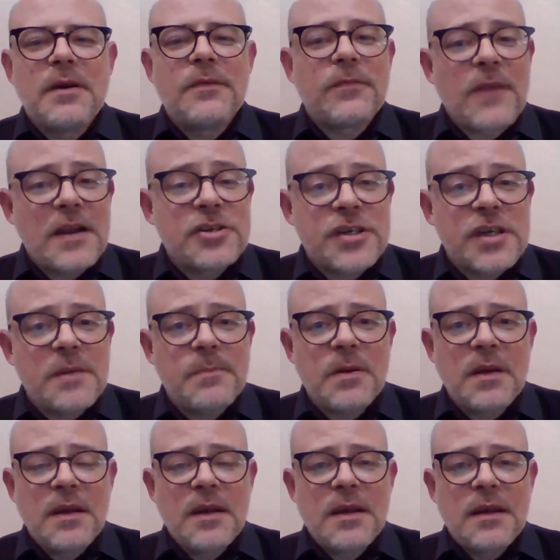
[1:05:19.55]
friendship,
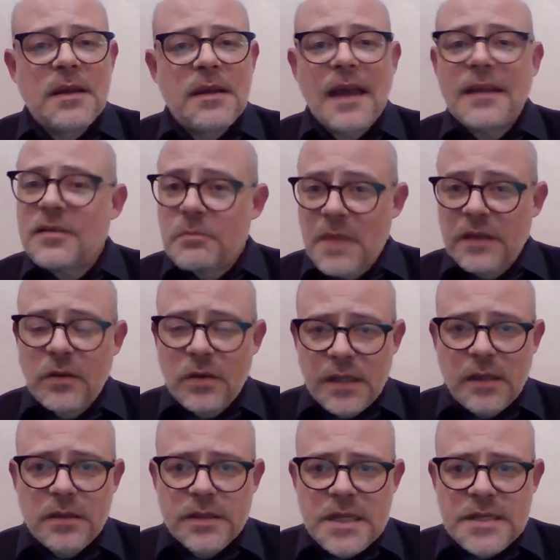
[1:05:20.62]
and mental
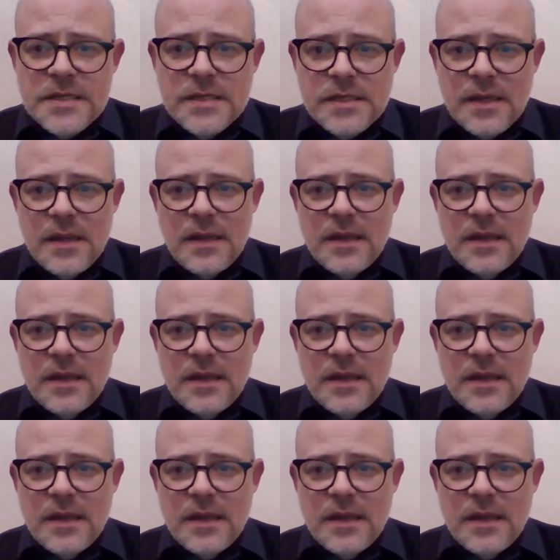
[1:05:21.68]
illness.